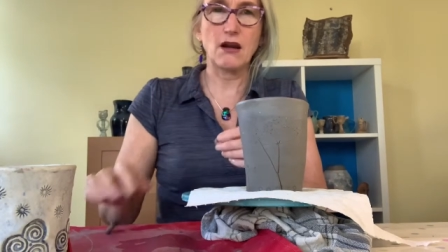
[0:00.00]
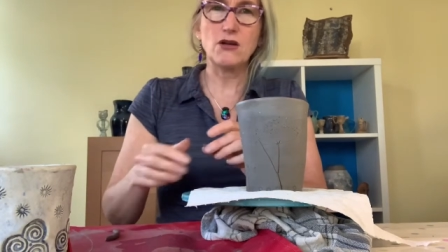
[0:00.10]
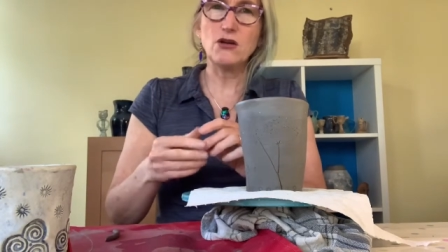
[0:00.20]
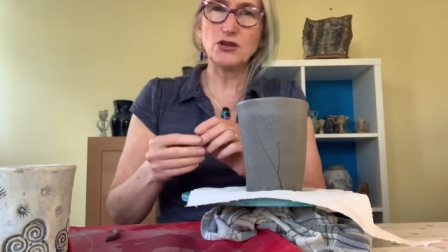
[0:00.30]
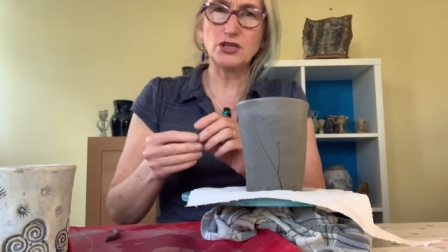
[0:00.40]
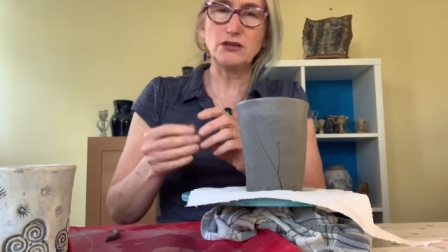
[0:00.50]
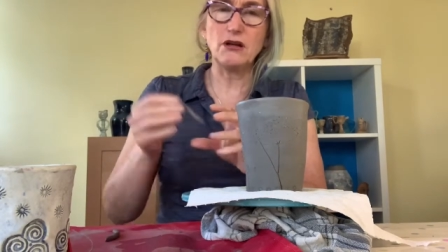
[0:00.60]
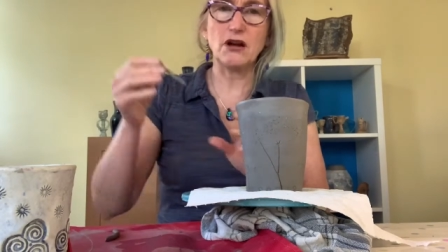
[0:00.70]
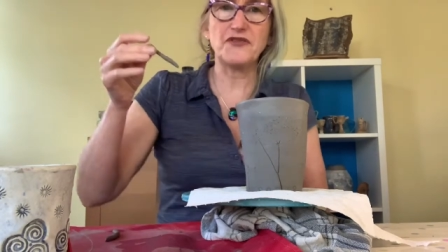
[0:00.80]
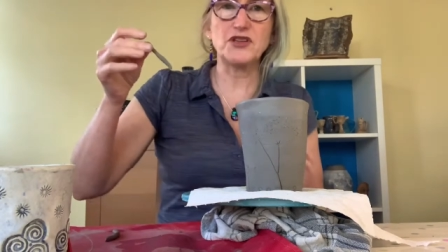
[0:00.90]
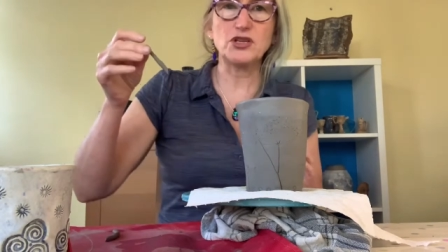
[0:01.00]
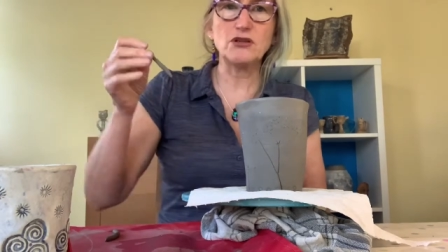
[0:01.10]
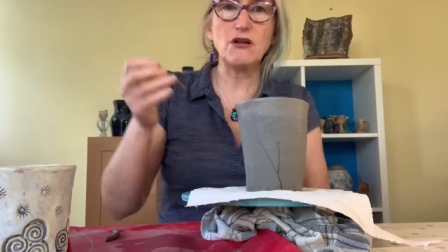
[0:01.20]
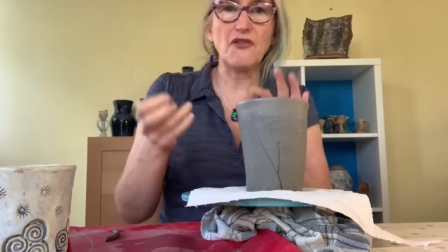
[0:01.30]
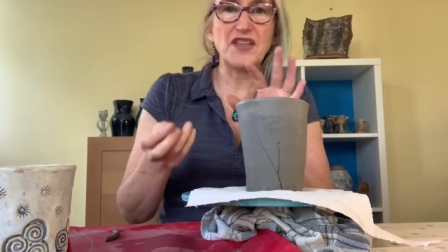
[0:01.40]
Not too long. If they're too
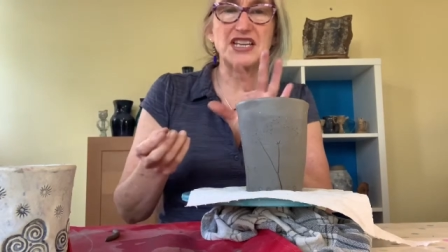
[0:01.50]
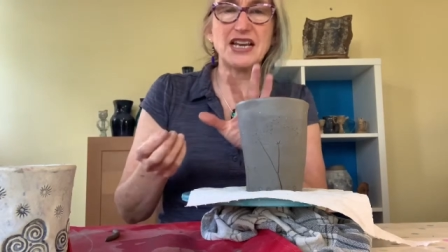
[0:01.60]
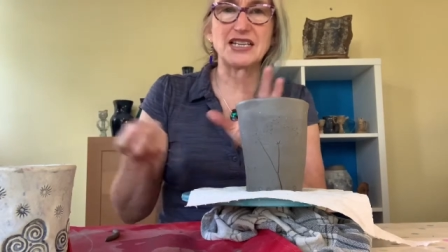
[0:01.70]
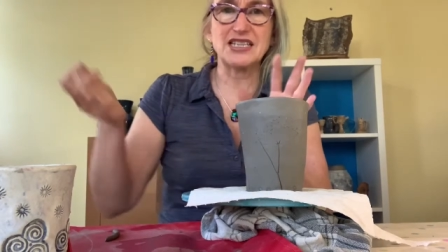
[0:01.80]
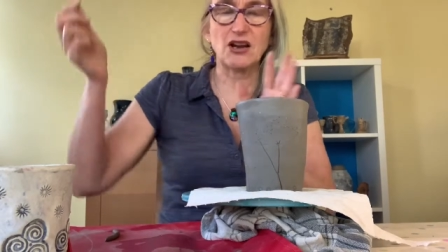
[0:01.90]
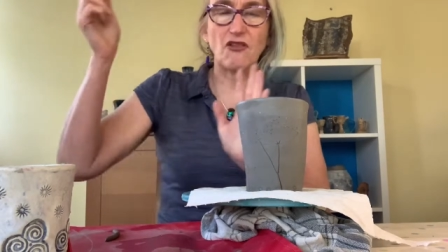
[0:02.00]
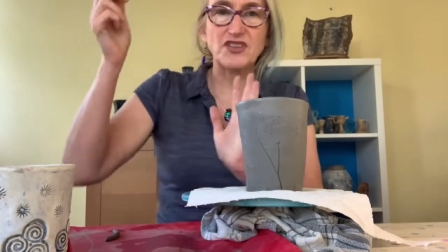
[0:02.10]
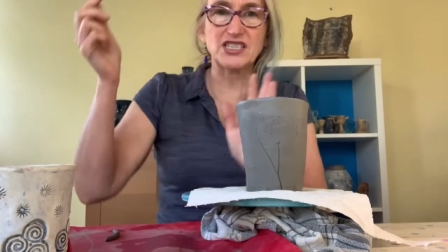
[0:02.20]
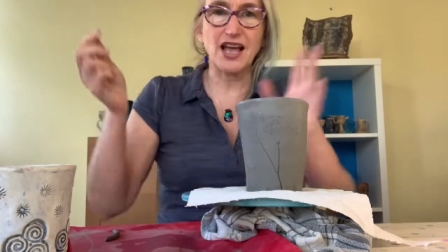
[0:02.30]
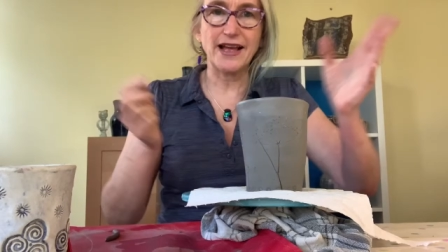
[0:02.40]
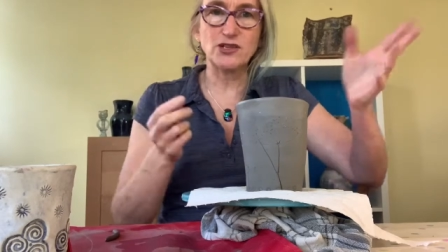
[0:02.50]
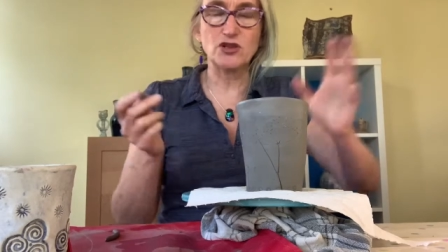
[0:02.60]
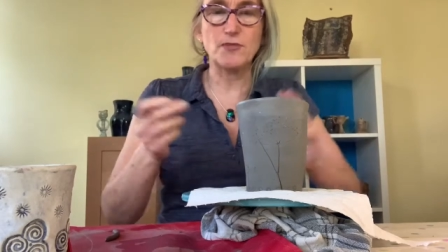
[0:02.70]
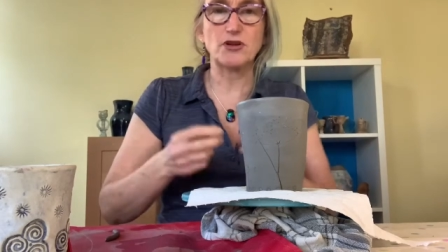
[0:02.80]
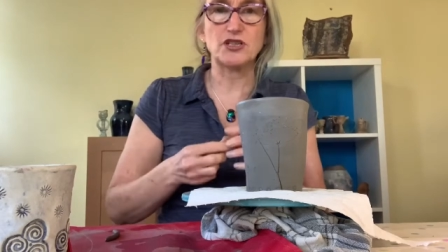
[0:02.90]
long, they tend to stick on the sides or the
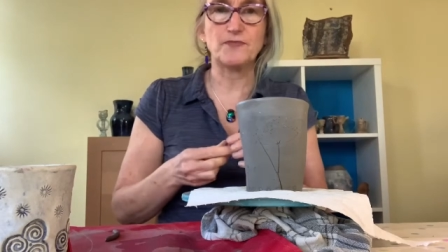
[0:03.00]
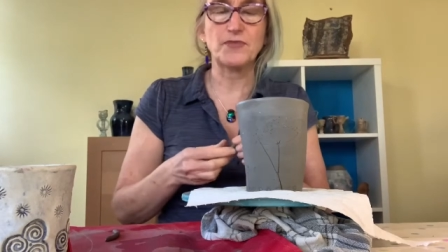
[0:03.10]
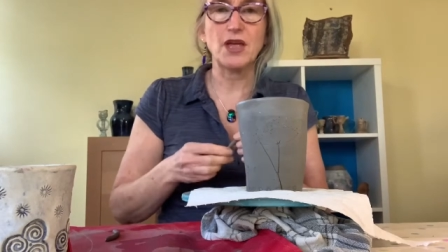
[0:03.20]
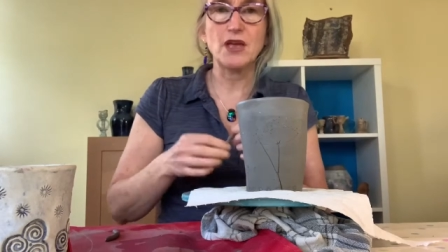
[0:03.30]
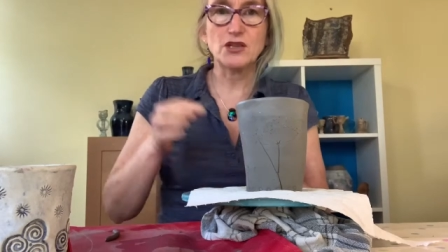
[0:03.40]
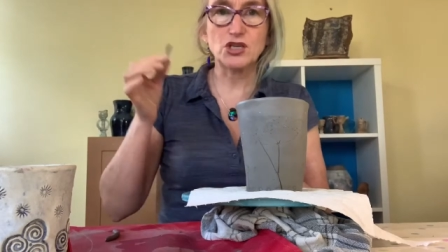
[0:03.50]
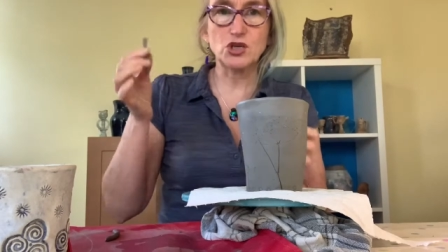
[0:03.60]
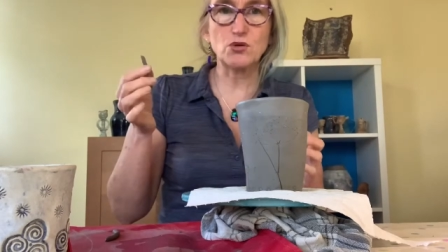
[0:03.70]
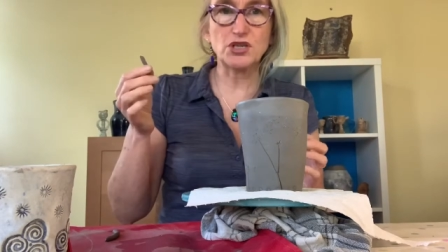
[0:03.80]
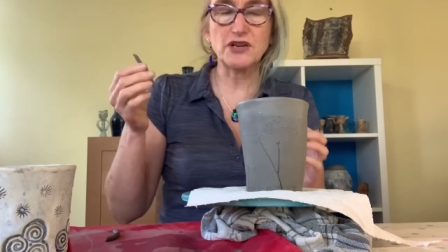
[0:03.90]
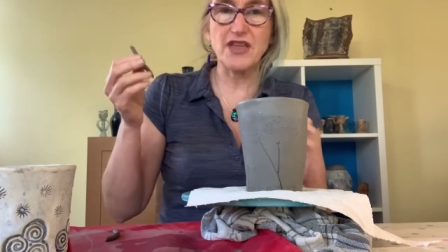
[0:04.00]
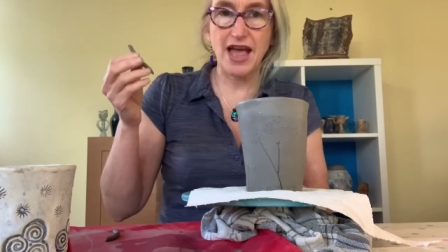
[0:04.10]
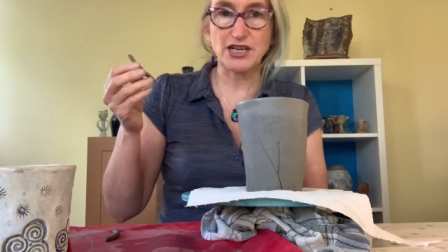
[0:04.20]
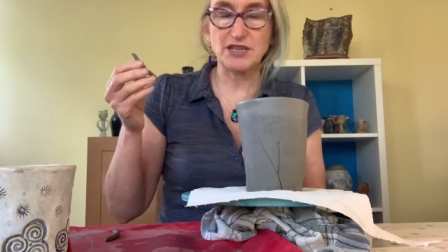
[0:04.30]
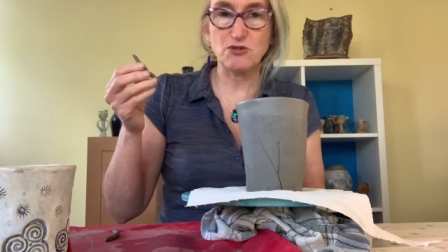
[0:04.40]
bottom. The shorter, they're
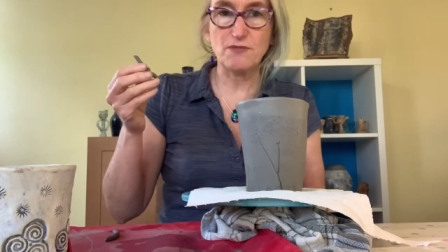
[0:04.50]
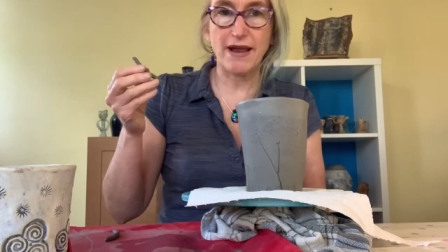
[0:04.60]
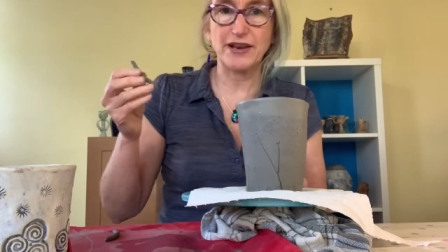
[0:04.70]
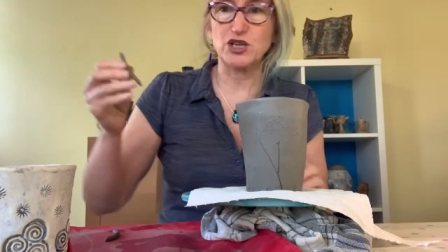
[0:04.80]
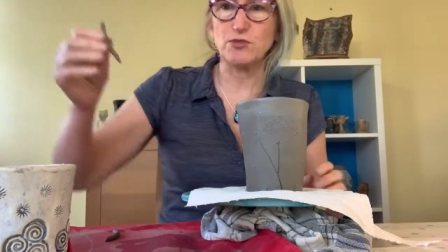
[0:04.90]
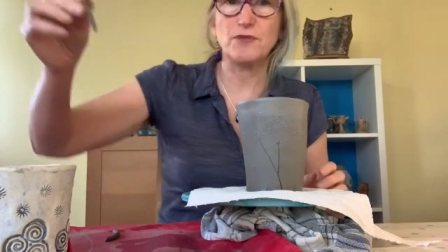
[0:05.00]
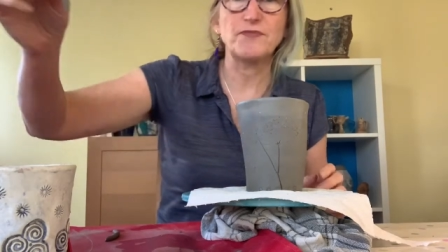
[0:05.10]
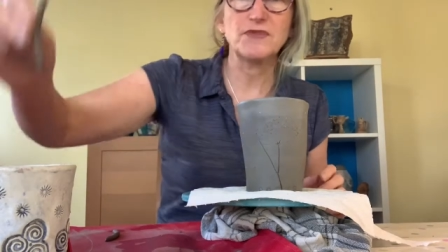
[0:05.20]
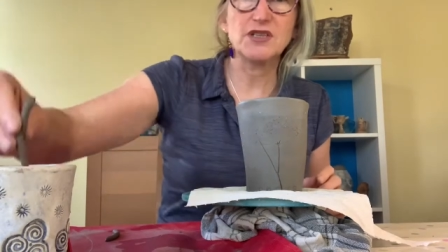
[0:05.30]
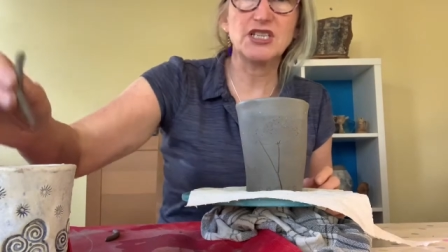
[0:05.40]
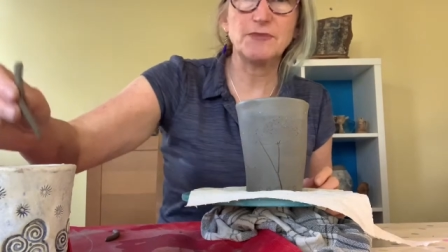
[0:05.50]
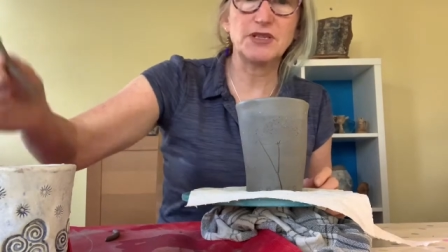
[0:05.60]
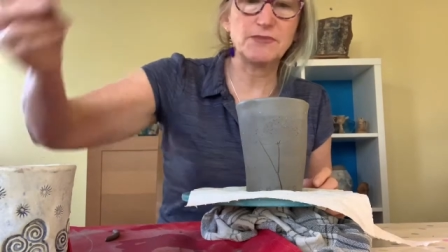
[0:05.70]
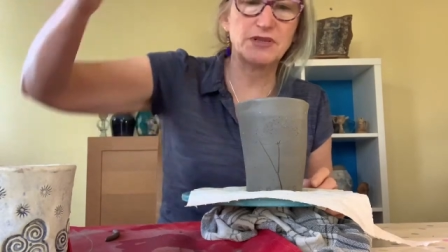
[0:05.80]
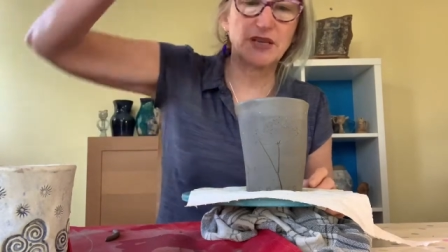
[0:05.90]
actually more manageable. Dip,
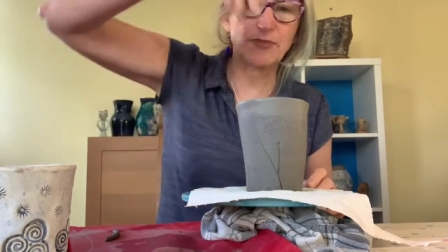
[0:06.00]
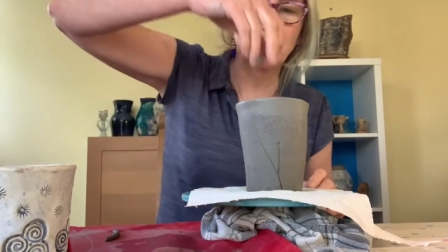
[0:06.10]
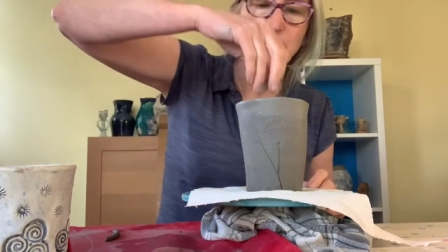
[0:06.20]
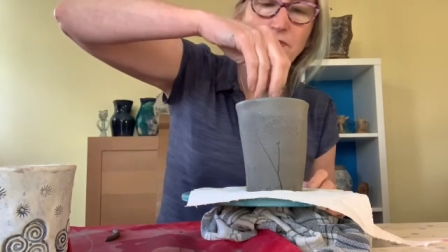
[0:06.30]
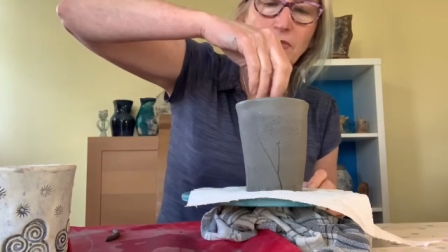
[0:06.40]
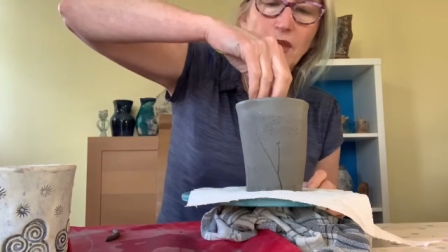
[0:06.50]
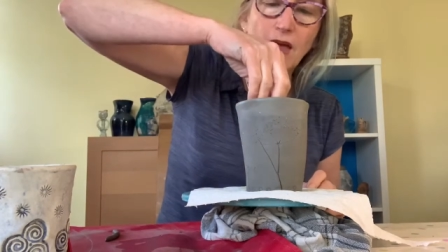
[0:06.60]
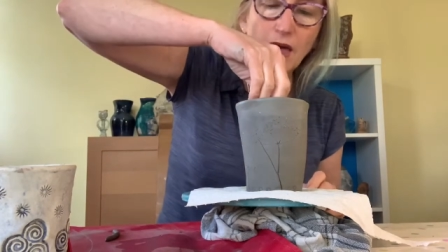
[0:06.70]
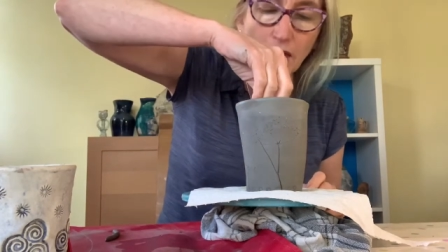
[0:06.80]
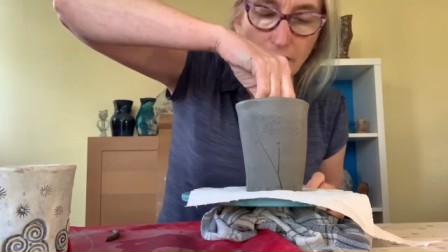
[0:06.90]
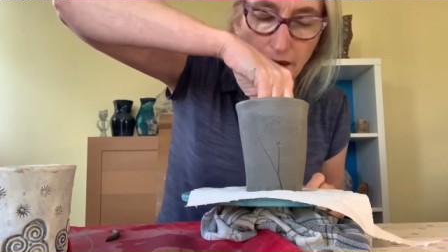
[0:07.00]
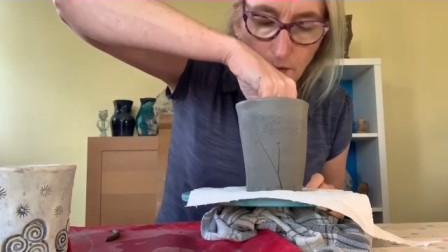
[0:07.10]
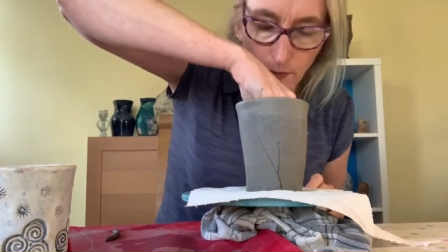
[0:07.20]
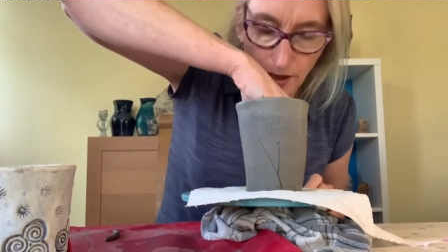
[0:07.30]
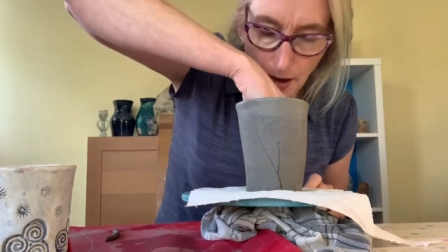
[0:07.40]
dip, dip. And then
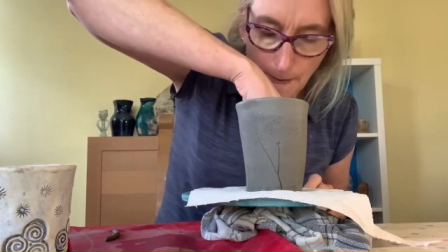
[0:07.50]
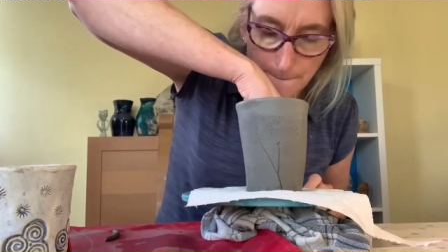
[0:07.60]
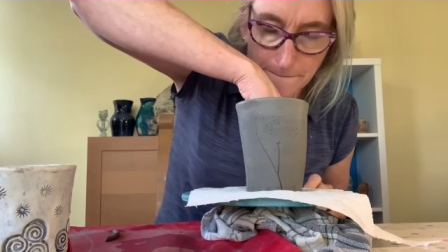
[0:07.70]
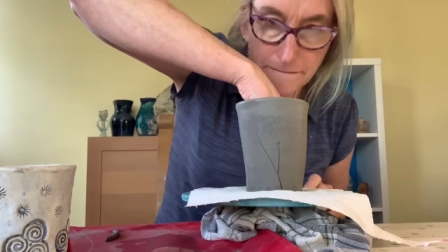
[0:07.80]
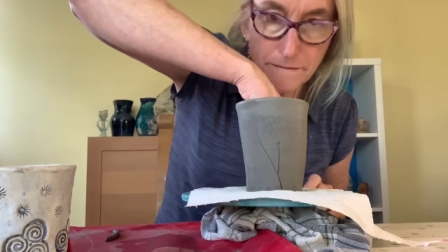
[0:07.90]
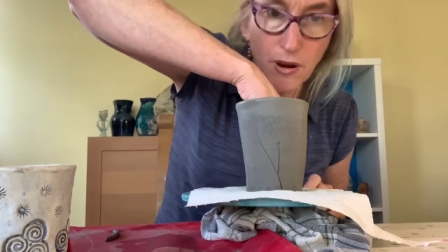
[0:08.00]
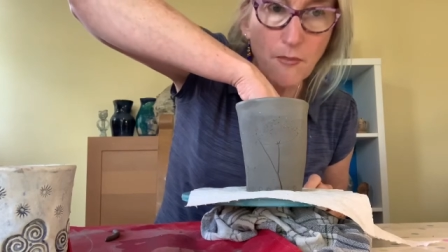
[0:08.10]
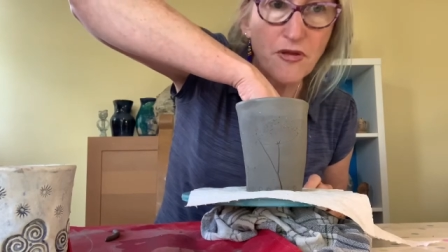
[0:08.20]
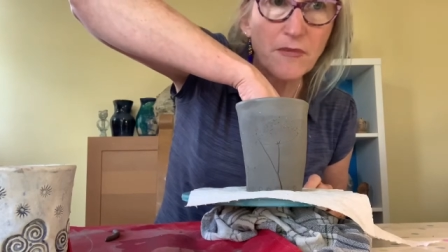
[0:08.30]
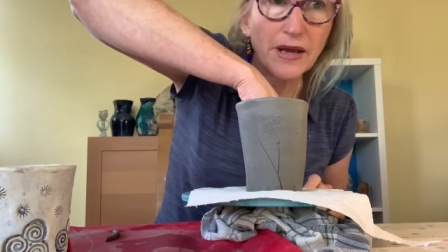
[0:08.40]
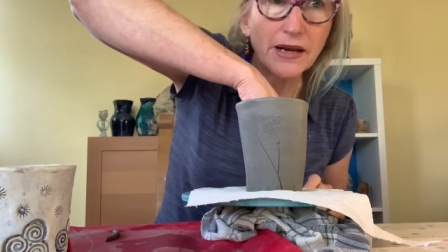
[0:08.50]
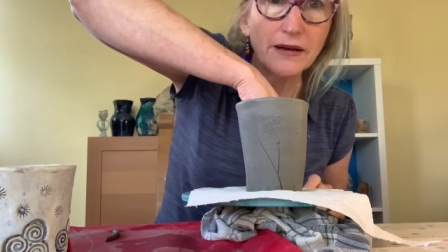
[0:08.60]
we pop them in.